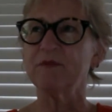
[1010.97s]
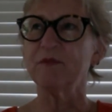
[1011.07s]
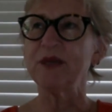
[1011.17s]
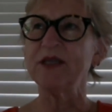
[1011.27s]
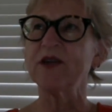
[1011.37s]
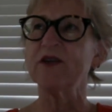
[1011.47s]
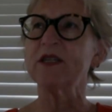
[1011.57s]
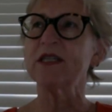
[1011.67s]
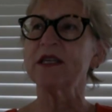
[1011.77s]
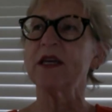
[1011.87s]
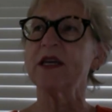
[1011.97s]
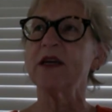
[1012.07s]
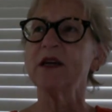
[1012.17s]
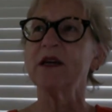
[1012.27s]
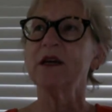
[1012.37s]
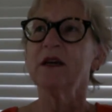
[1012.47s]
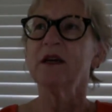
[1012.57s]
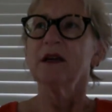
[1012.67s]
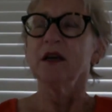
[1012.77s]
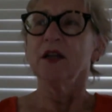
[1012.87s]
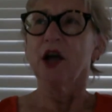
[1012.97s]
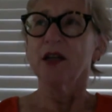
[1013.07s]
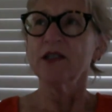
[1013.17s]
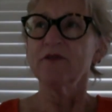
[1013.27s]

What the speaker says: We started seeing lots